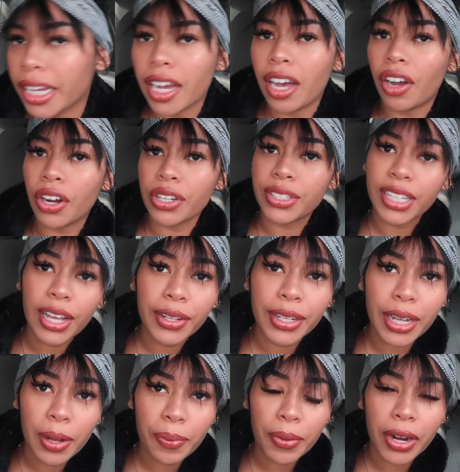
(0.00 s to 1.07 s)
I got
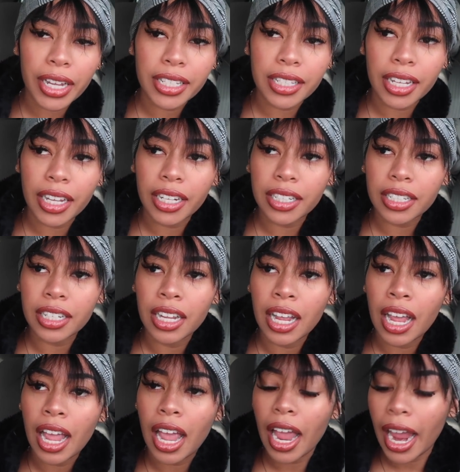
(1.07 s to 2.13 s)
Arceli a present
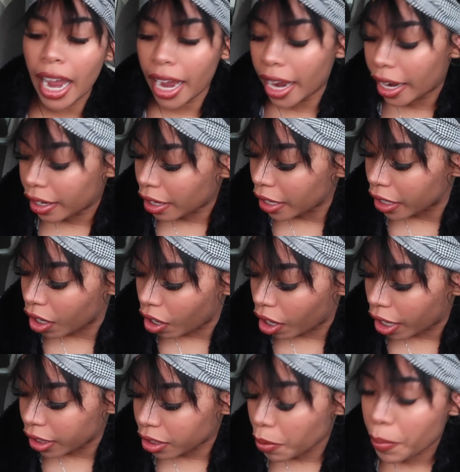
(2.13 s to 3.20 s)
and I
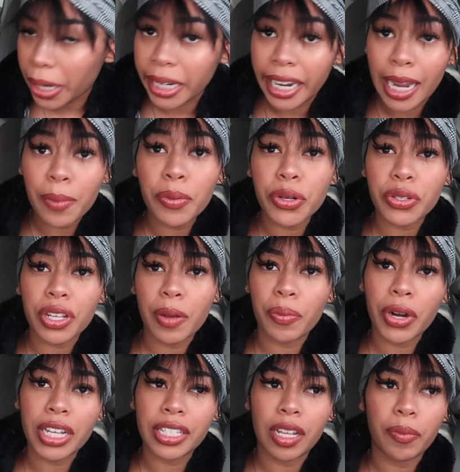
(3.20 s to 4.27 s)
got my neighbors a
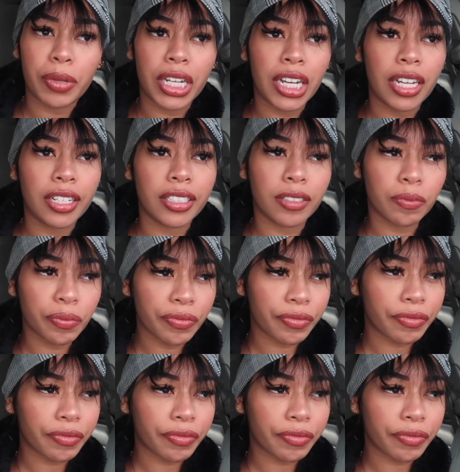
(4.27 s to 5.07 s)
present because